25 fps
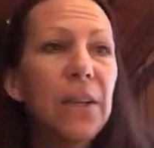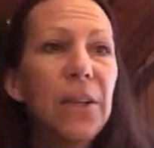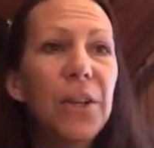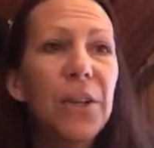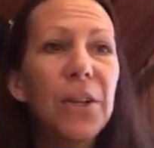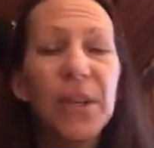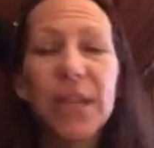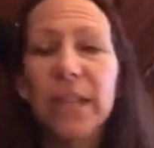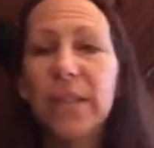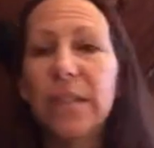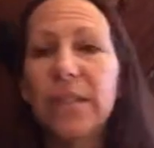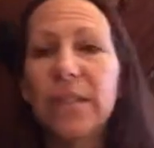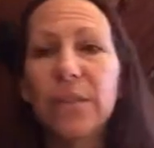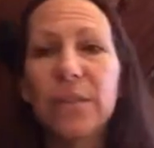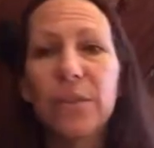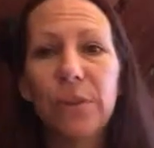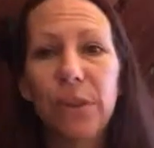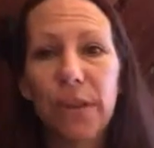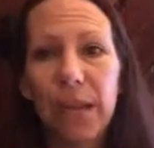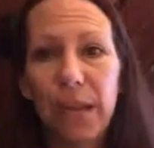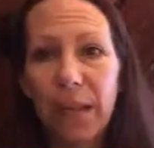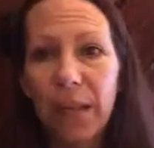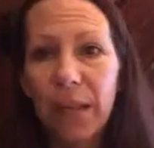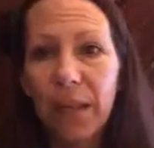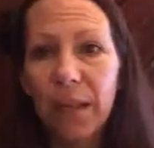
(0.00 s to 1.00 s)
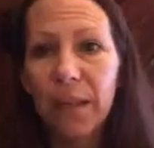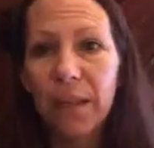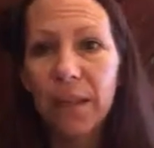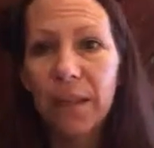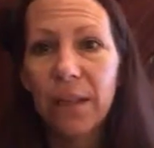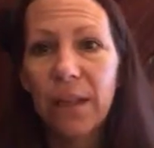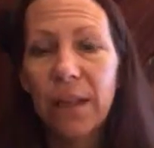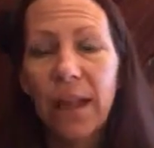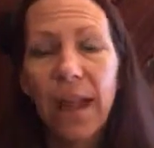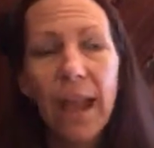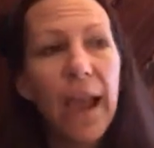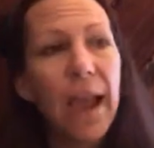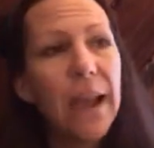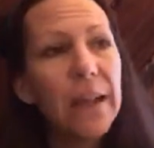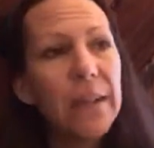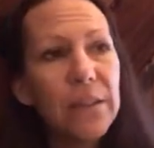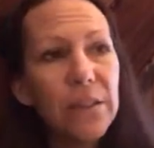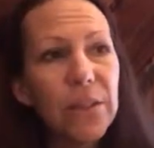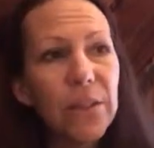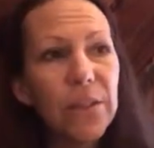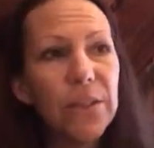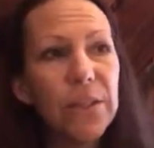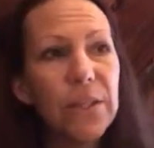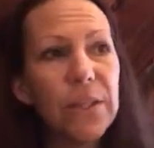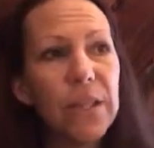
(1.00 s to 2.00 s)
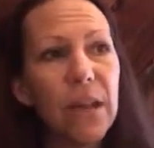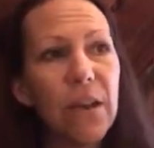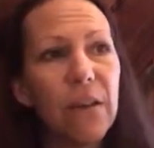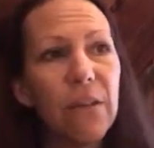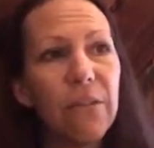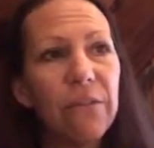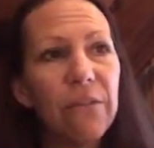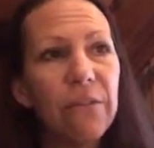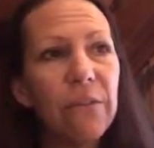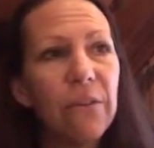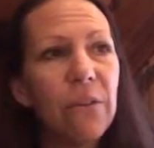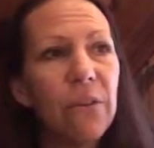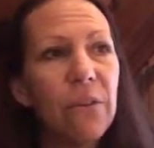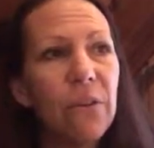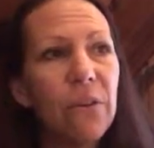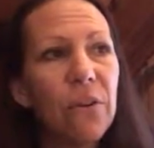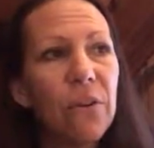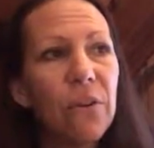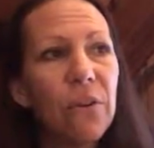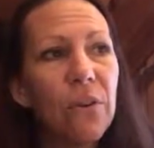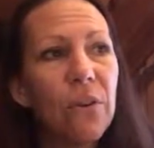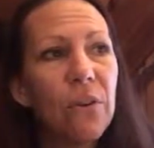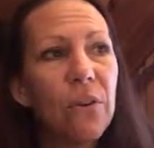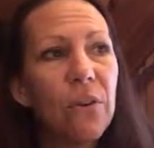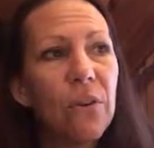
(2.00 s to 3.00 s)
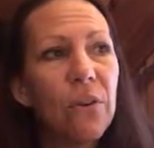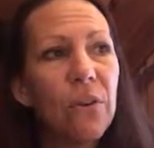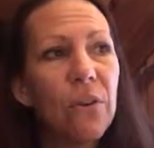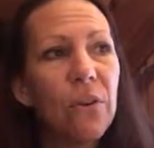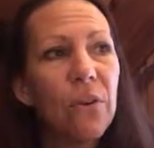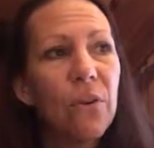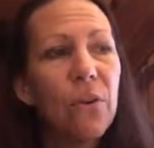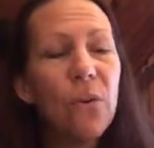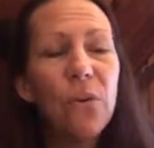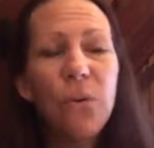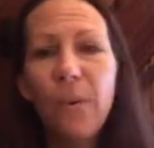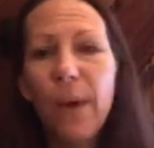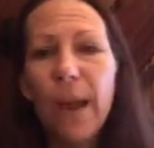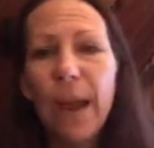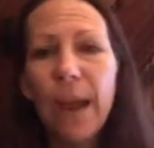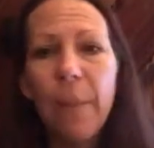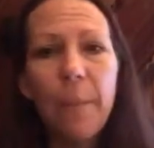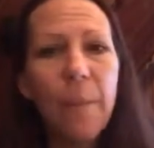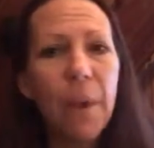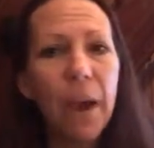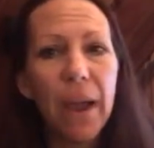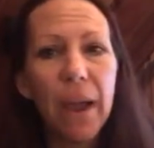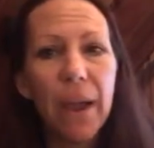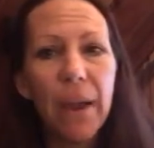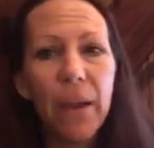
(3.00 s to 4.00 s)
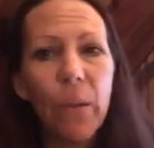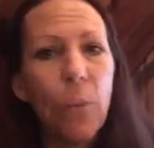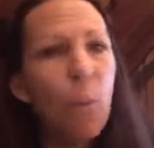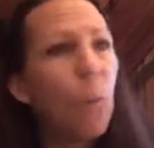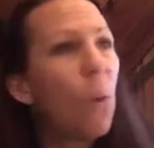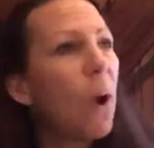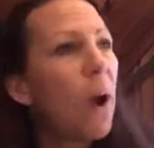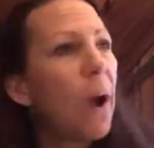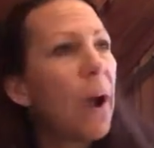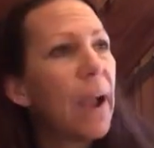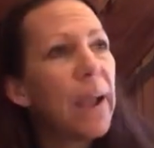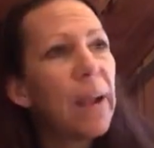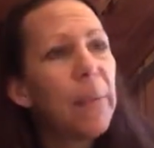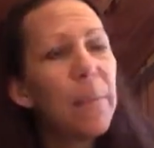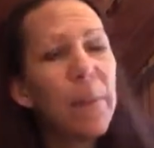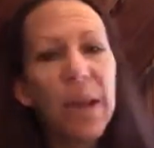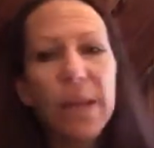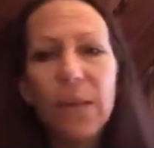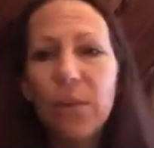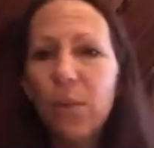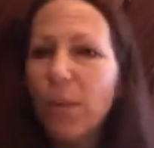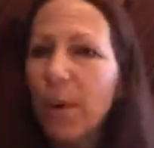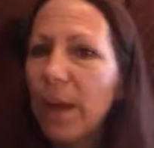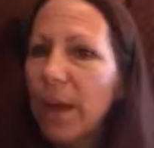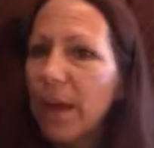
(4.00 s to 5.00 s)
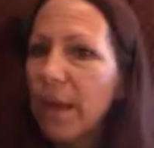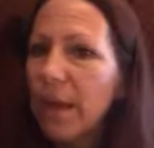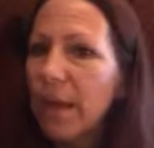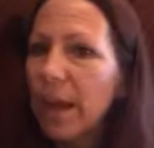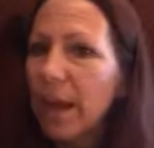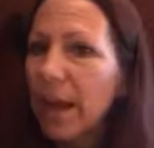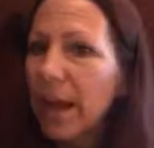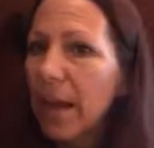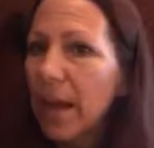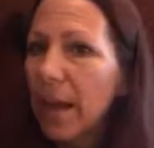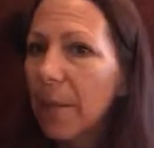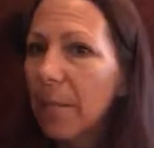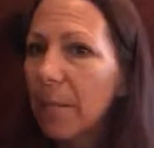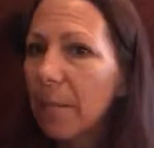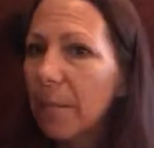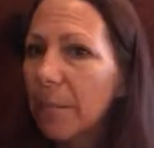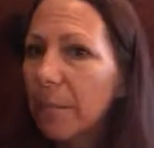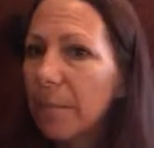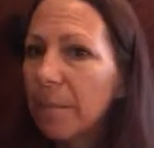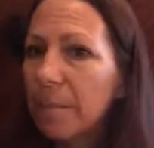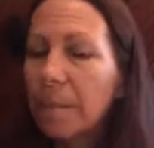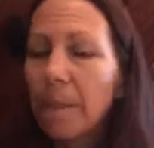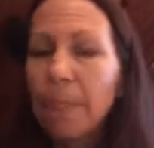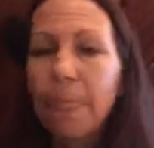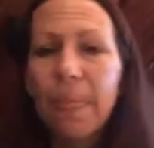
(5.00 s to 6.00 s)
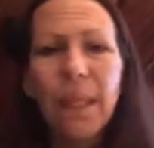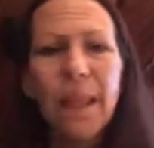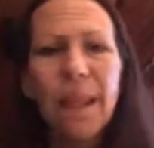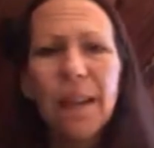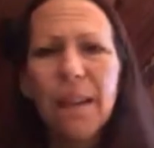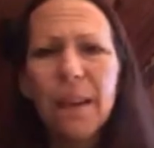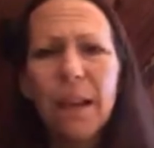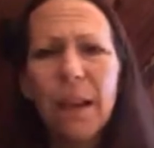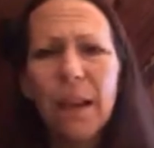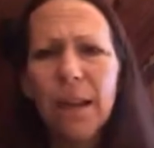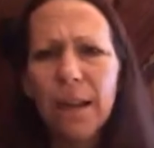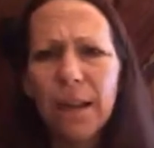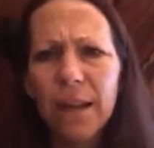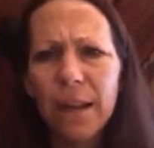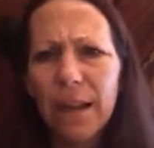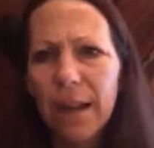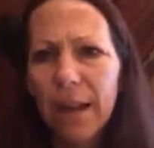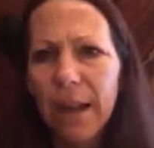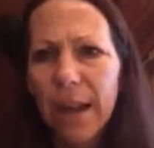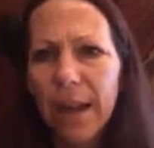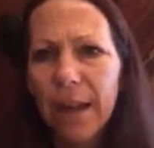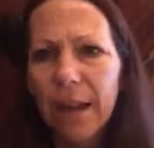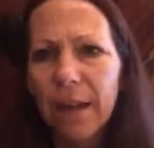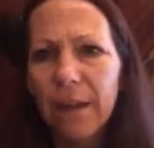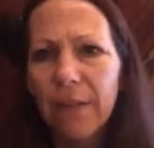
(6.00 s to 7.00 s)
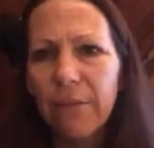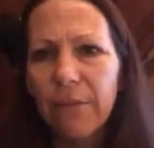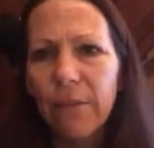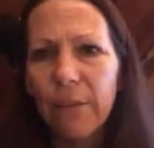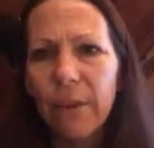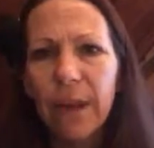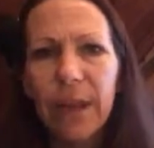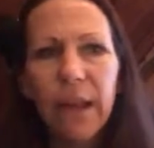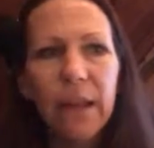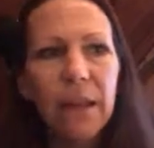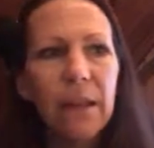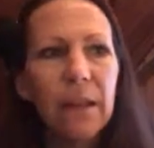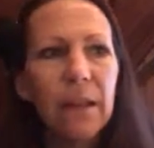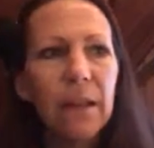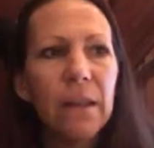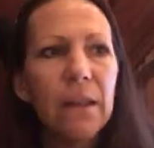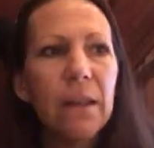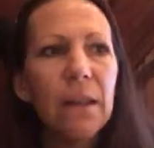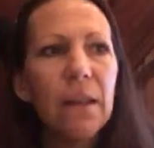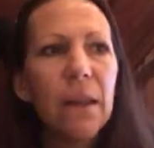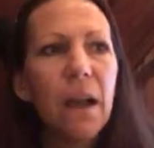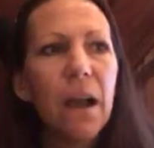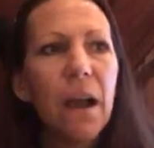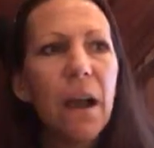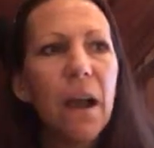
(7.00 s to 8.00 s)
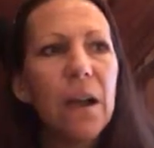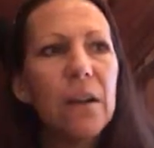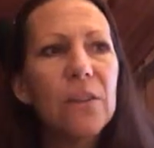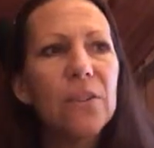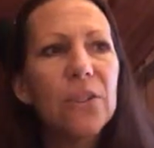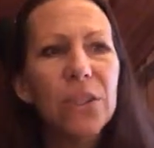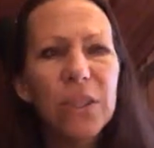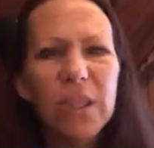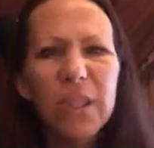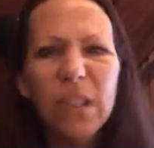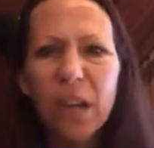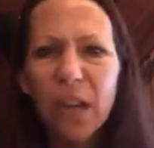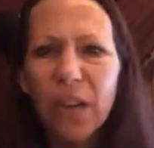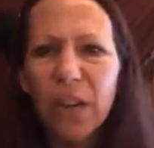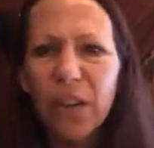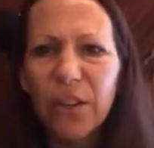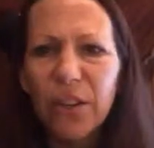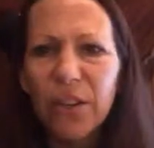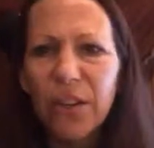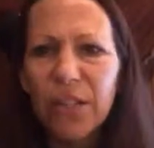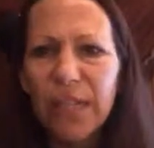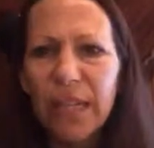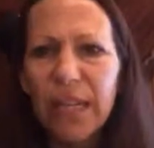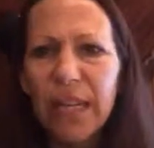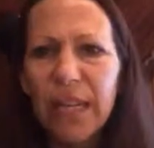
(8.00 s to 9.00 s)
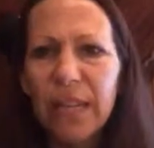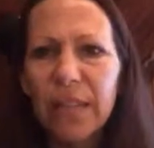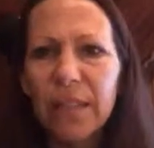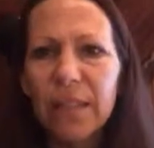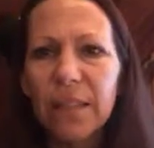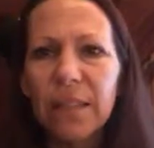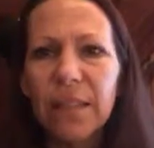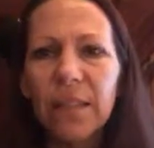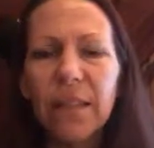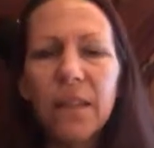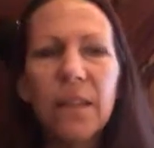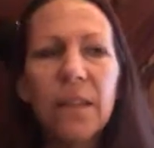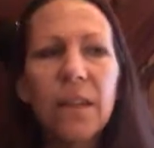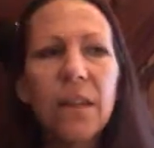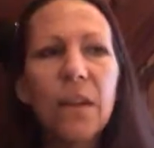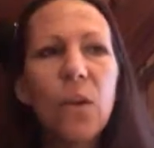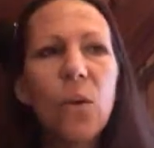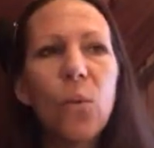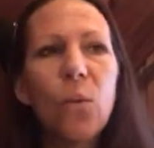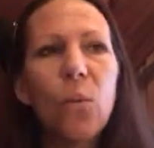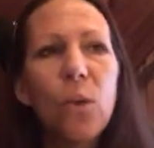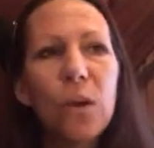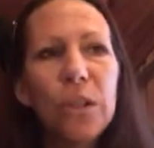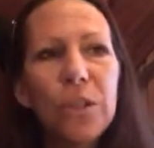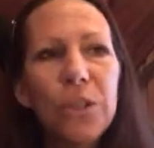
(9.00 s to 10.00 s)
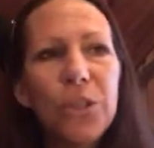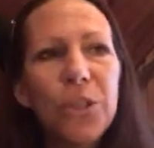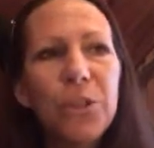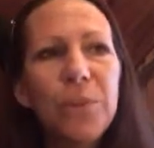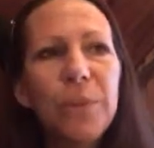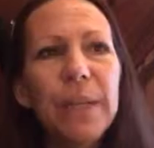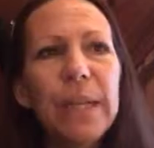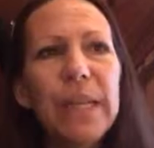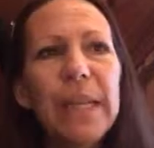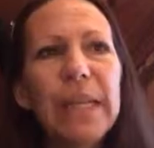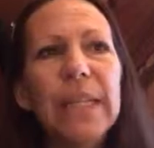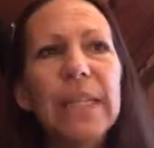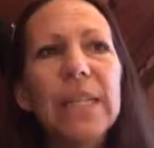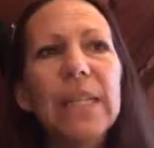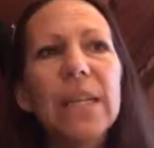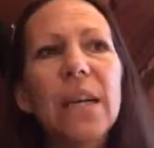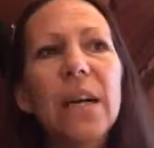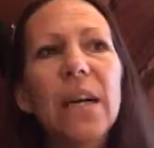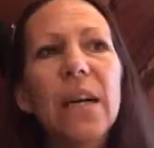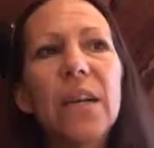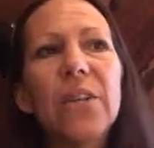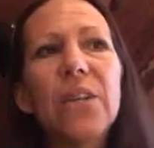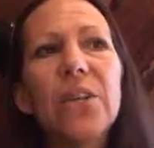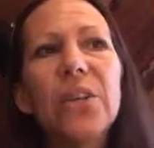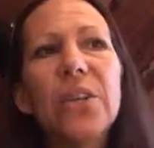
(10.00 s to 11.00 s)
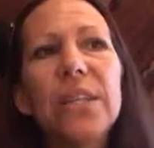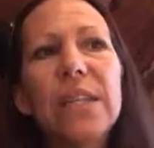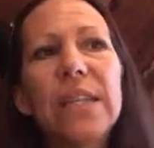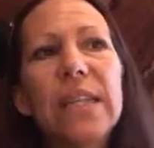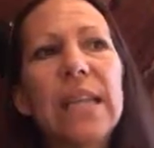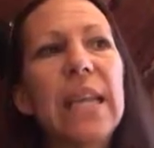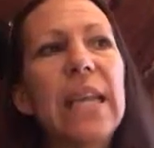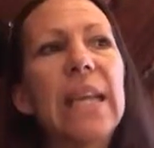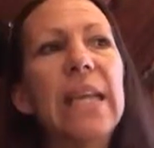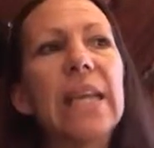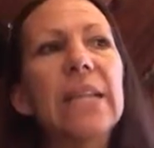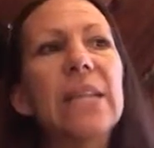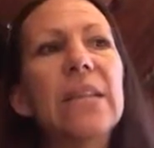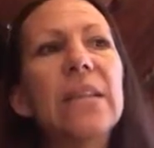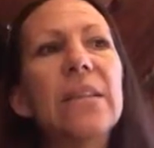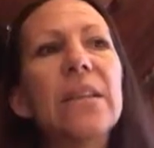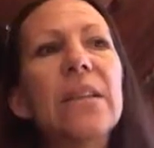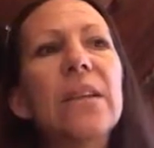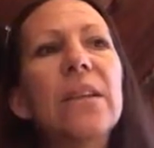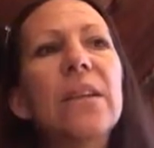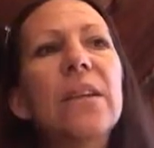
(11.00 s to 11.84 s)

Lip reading: your history. Ask yourself, who am I? Why am I the way that I am? Not in a negative way, just to understand. Once you begin to understand